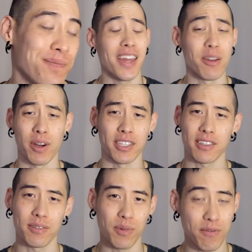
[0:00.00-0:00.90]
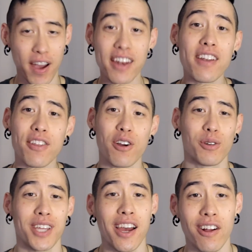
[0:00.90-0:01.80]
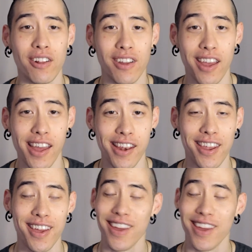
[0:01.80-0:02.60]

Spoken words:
Anyways, we find another hotel, and